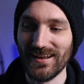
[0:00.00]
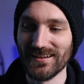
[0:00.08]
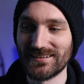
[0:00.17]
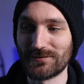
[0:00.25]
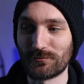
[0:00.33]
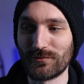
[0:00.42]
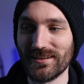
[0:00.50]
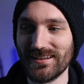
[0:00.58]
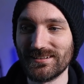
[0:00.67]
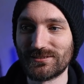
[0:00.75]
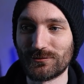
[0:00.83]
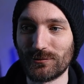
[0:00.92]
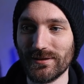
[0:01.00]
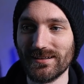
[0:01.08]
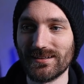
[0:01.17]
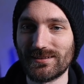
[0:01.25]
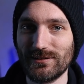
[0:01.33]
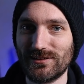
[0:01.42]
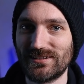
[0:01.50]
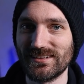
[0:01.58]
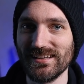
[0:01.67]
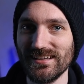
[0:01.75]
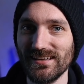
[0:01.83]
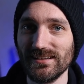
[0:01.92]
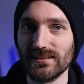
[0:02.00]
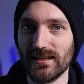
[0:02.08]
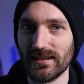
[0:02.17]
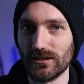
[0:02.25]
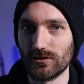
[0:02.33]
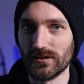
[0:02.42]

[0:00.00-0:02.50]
It's really surreal to see like